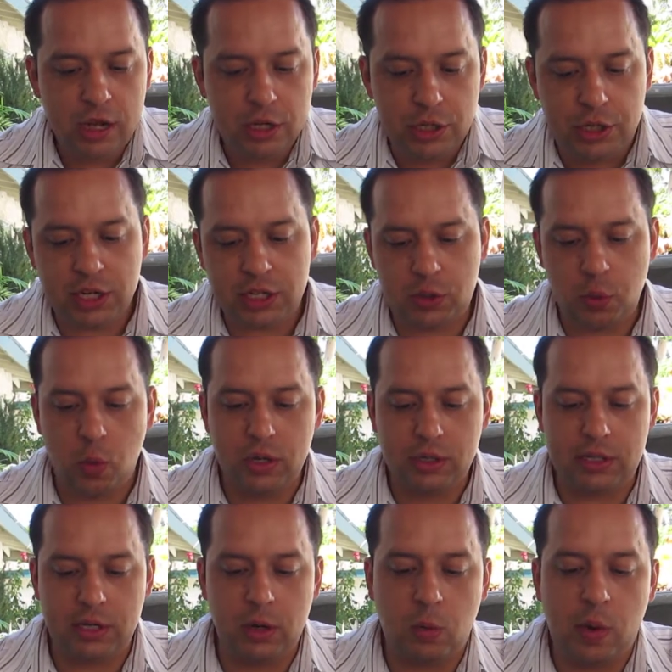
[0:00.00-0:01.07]
Just
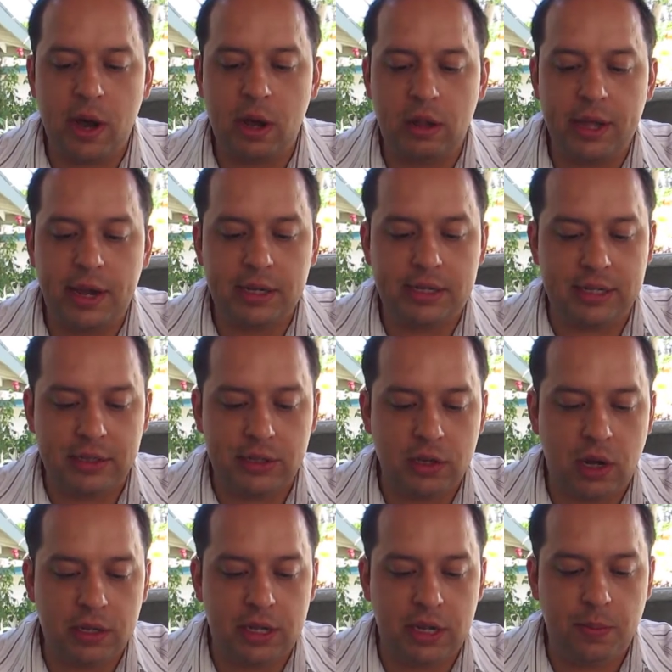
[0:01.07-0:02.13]
once in a while, let us
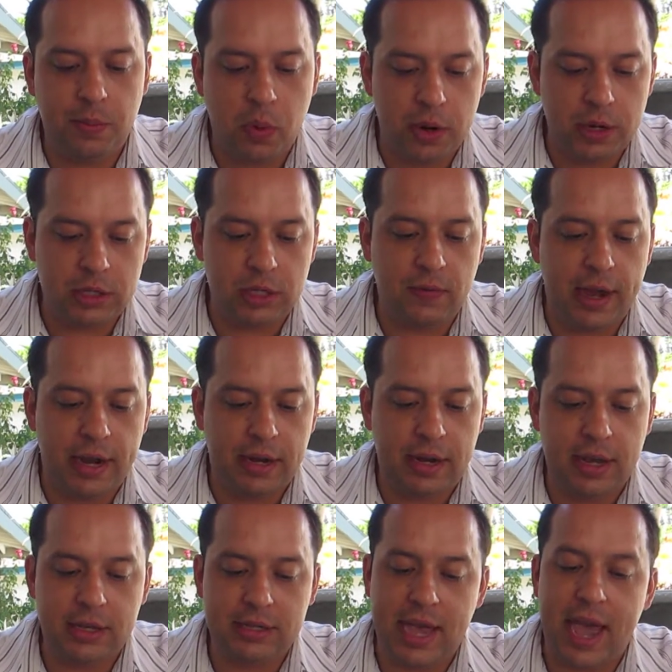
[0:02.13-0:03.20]
exalt the importance of
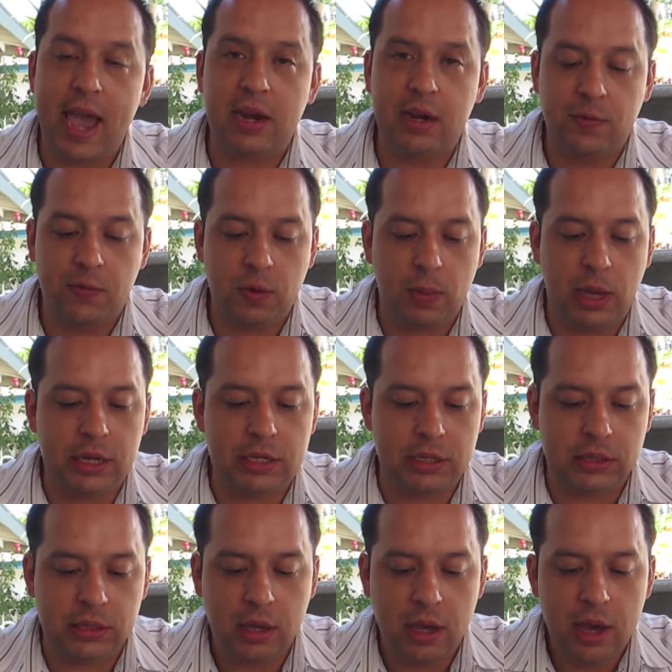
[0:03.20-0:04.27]
ideas and
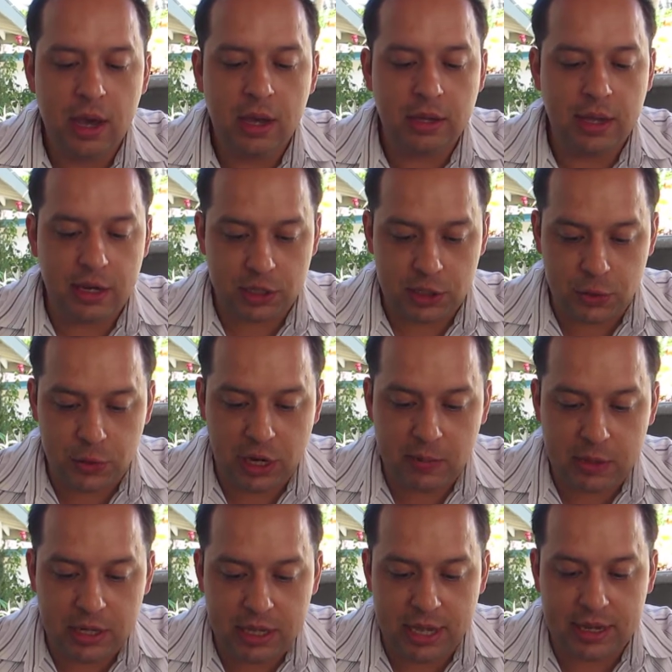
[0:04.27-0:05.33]
information. Let us dream
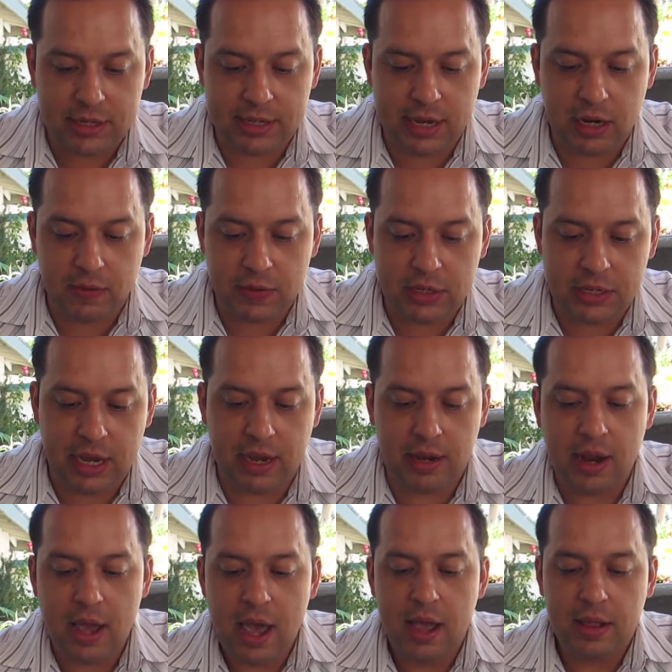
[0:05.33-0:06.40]
to the extent of
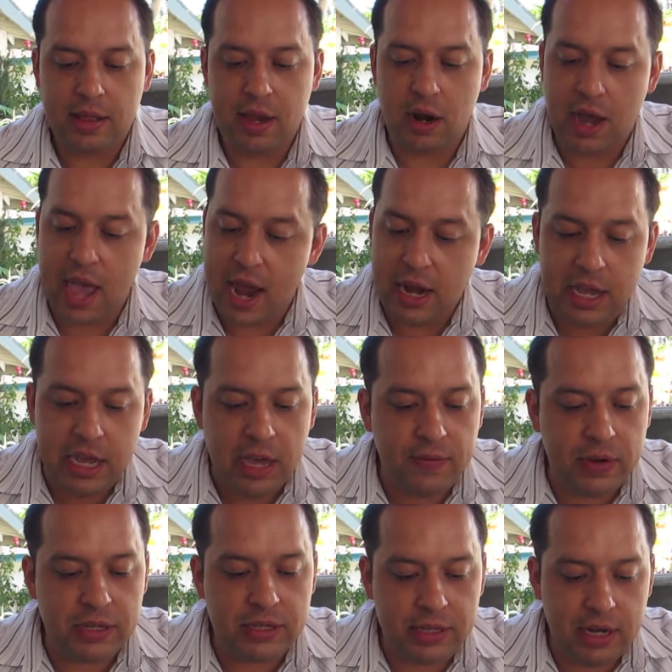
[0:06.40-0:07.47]
saying that on any
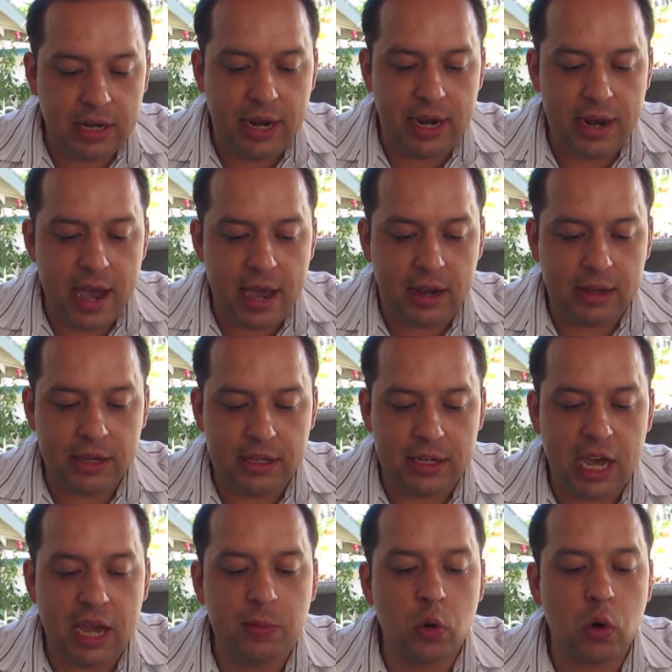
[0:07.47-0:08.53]
given Sunday night, the
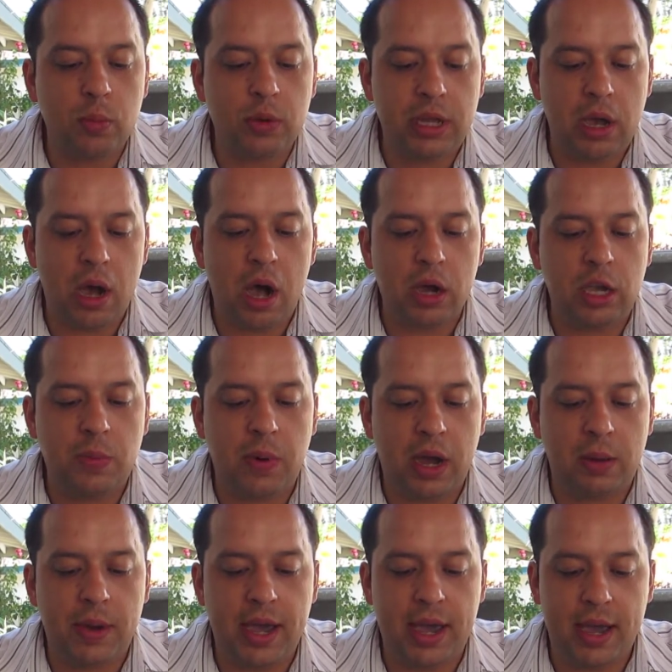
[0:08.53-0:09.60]
time normally
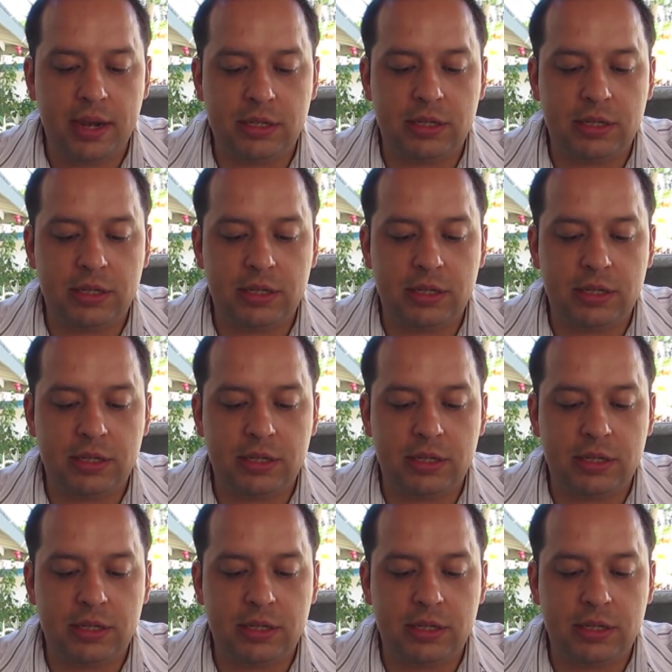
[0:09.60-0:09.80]
occupied by Ed